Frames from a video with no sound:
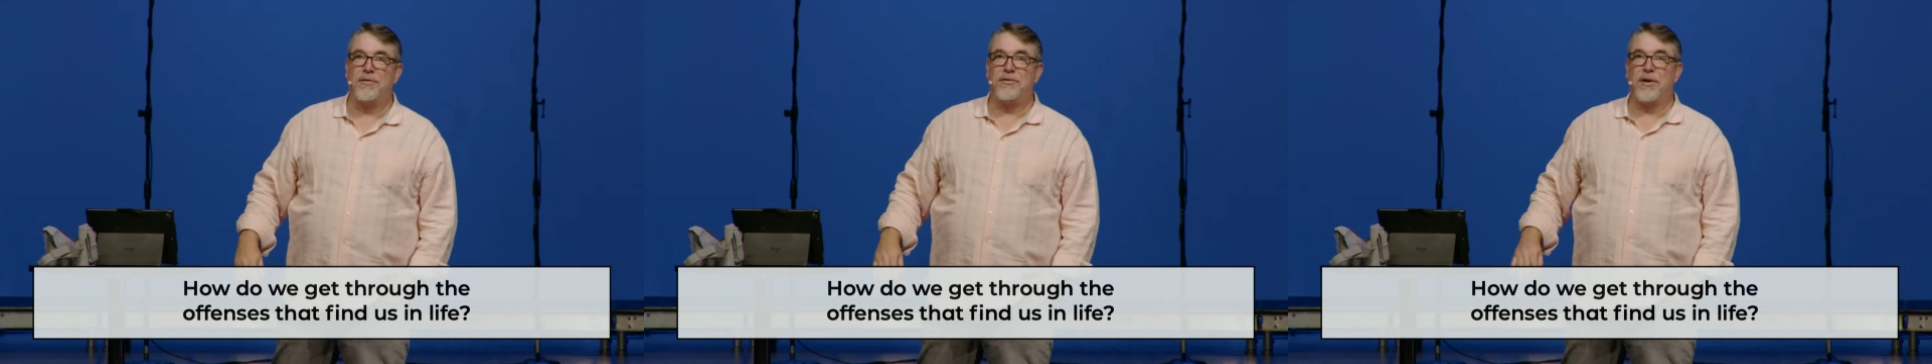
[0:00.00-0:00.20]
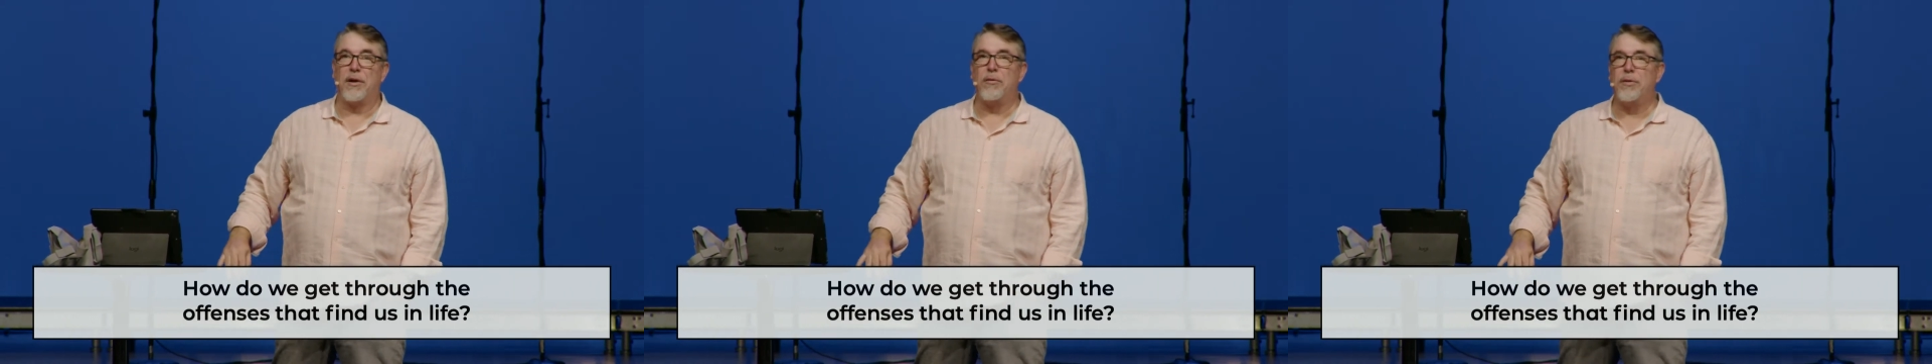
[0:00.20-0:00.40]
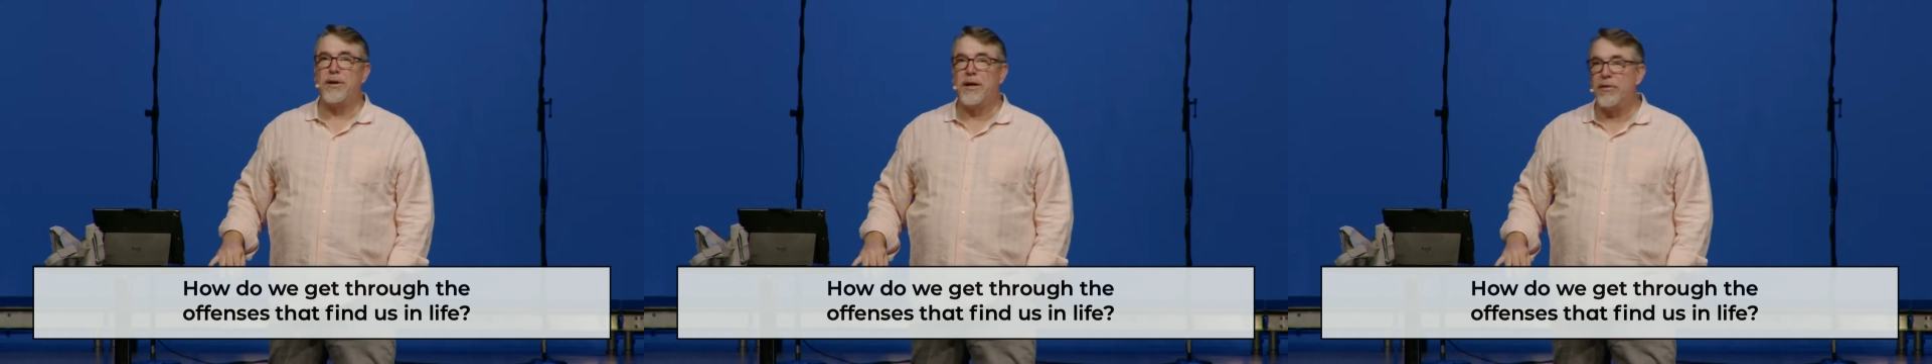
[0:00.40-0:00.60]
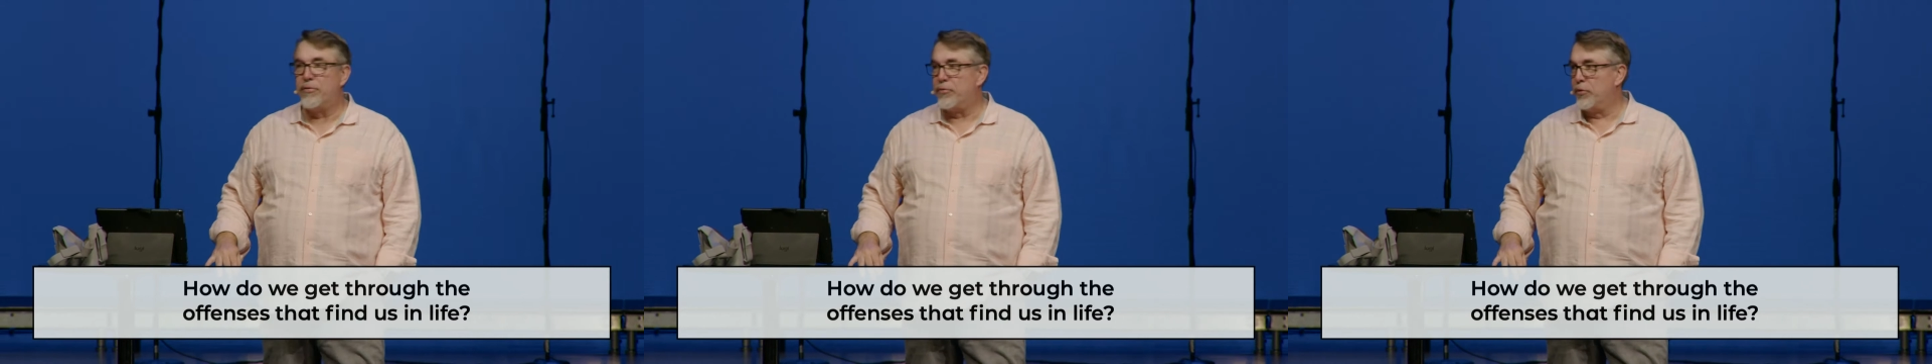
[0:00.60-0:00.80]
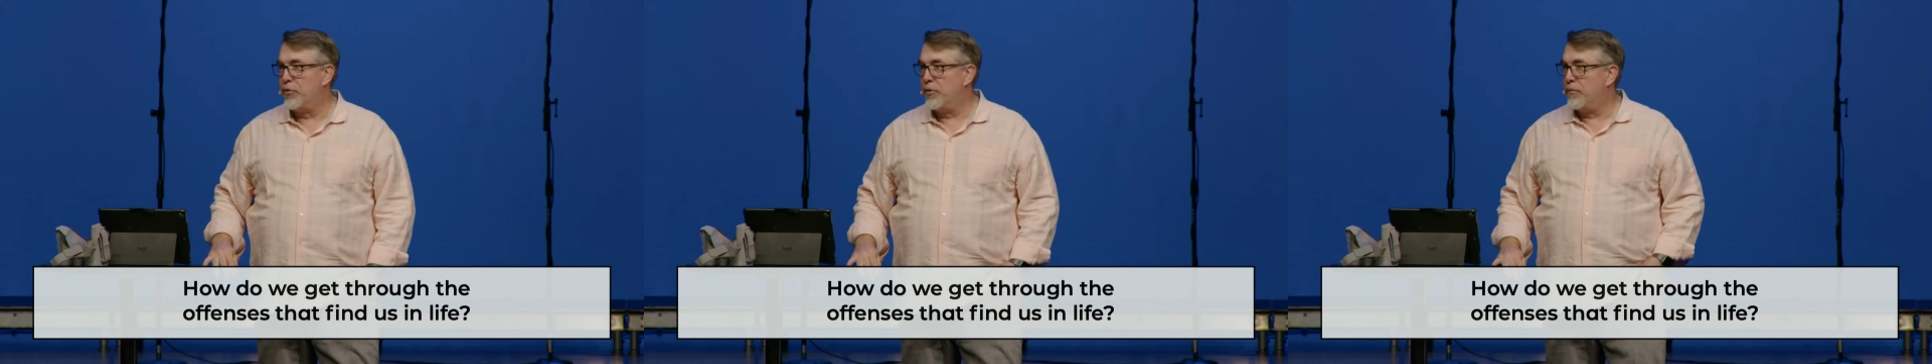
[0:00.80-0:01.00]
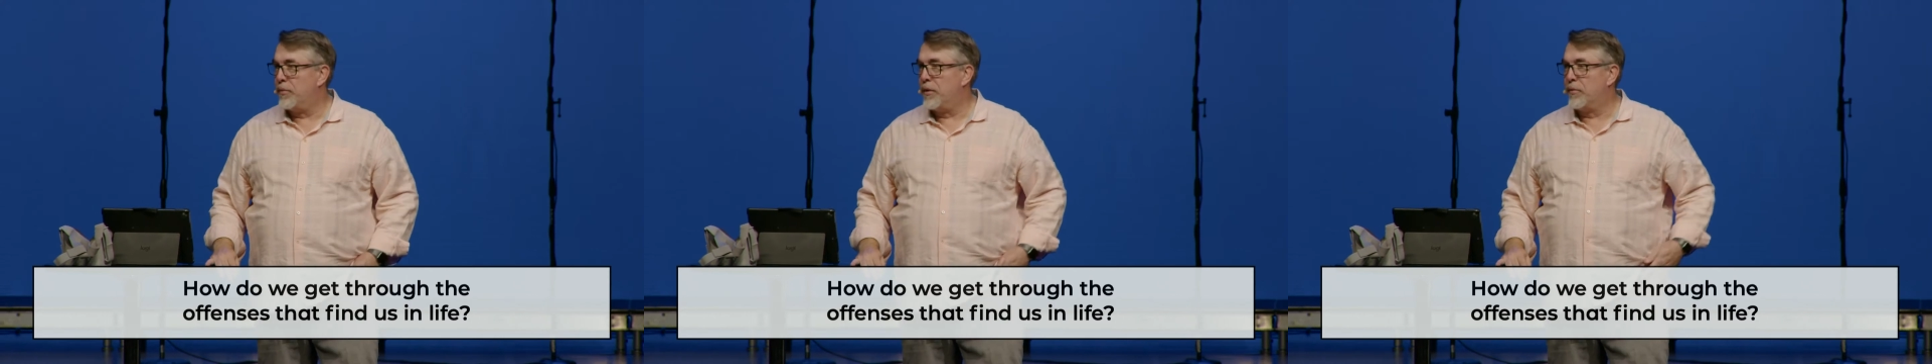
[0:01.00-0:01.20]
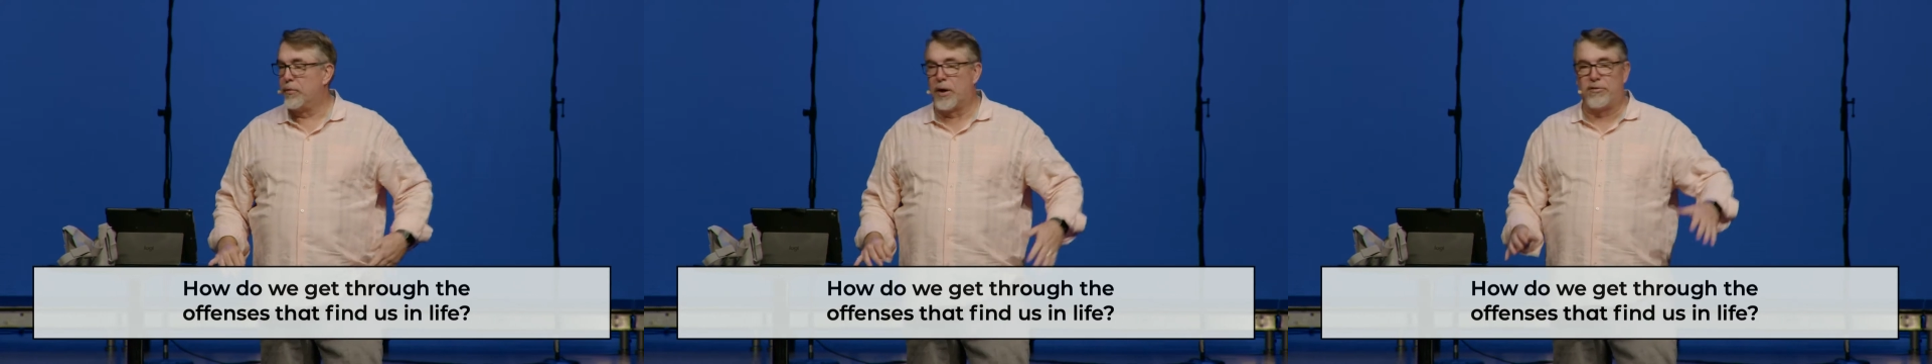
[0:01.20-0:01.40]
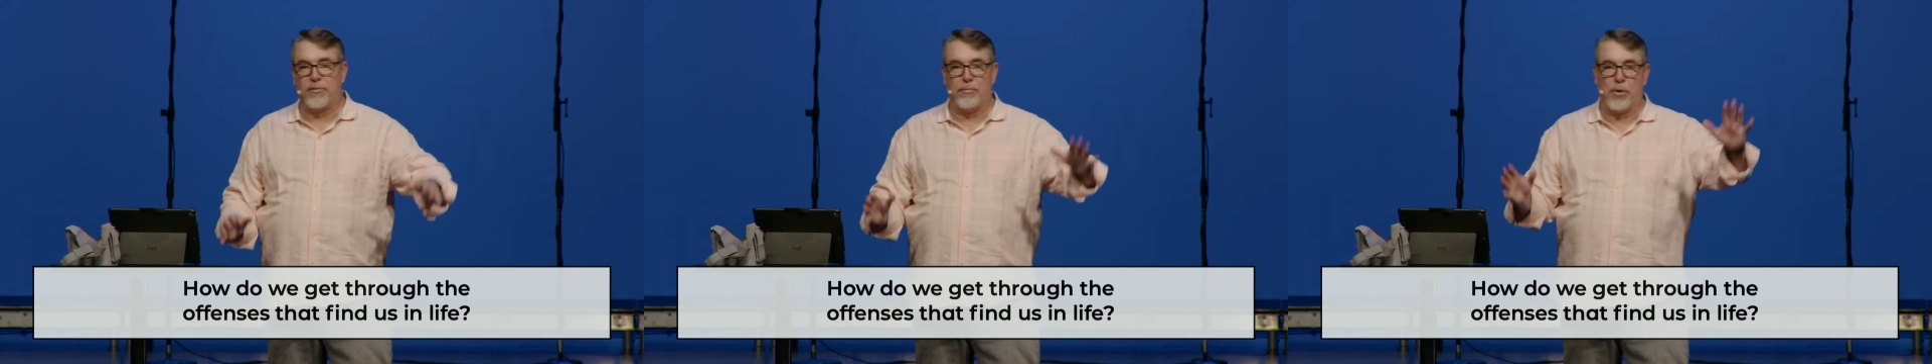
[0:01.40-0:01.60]
How do we get through them? And we
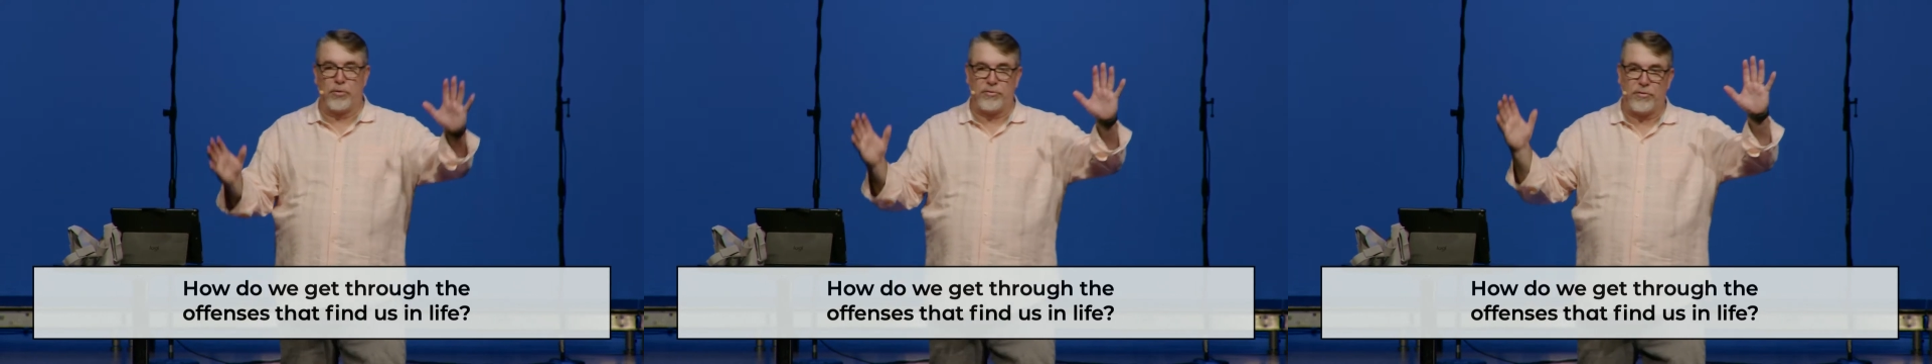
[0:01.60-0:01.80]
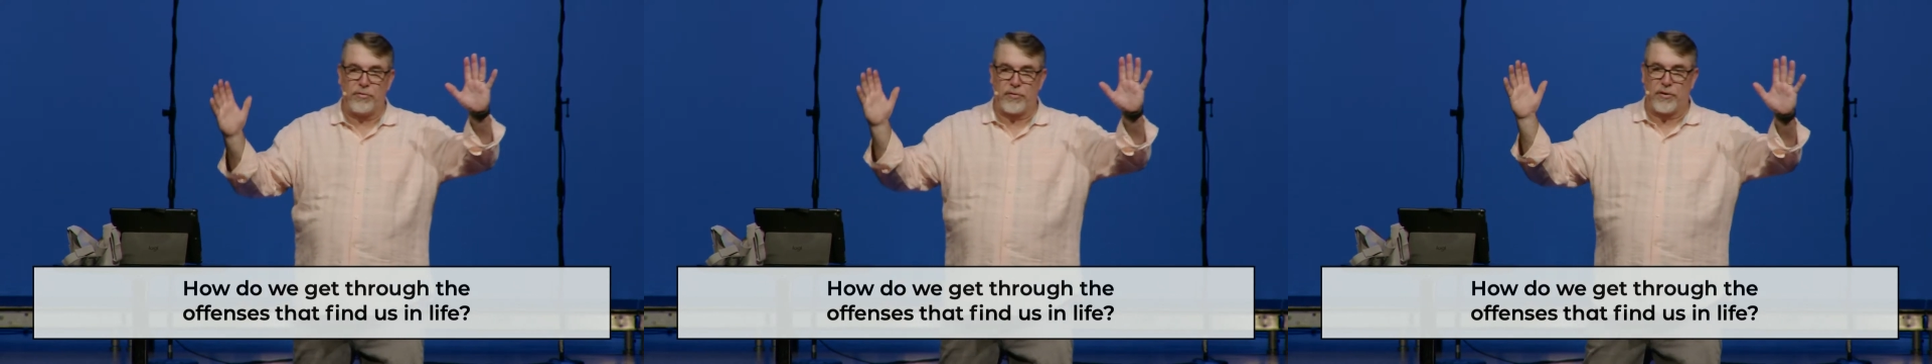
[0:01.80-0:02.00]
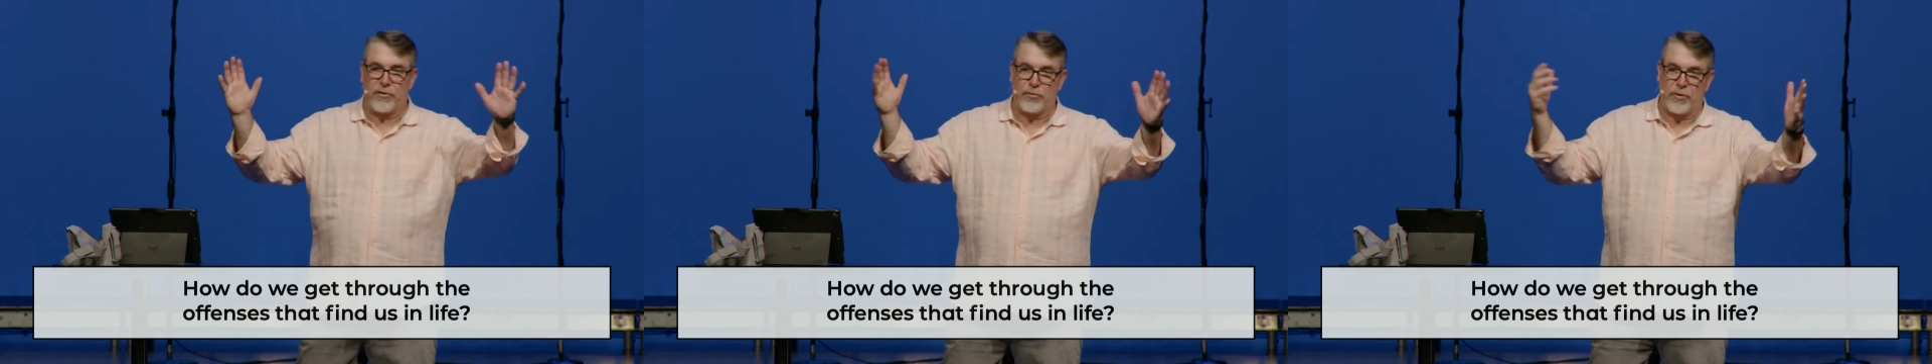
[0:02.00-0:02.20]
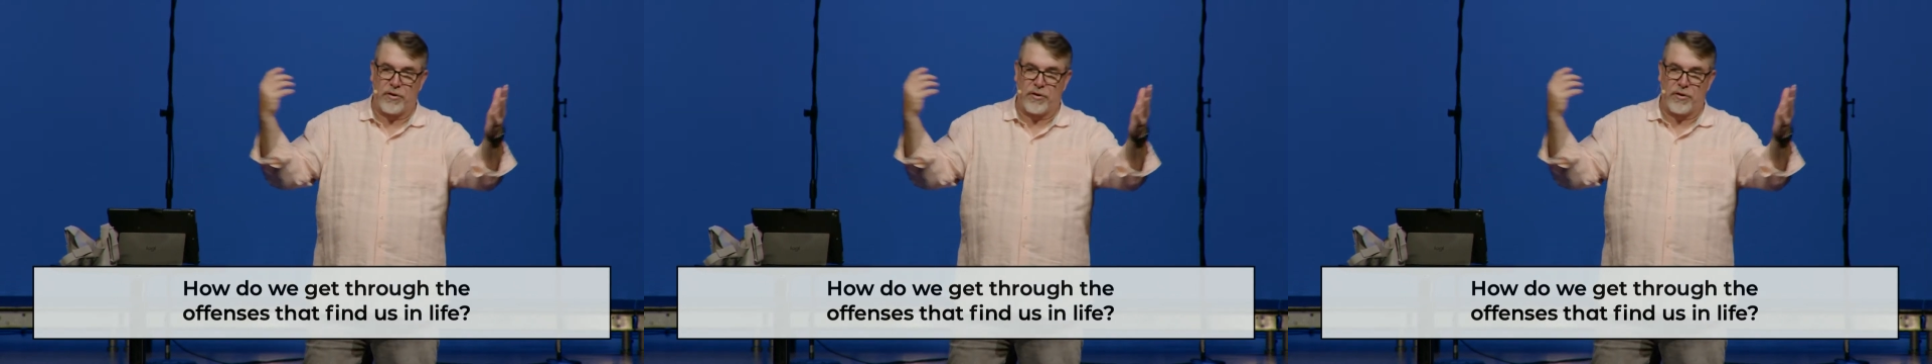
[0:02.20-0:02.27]
got some motions for this one.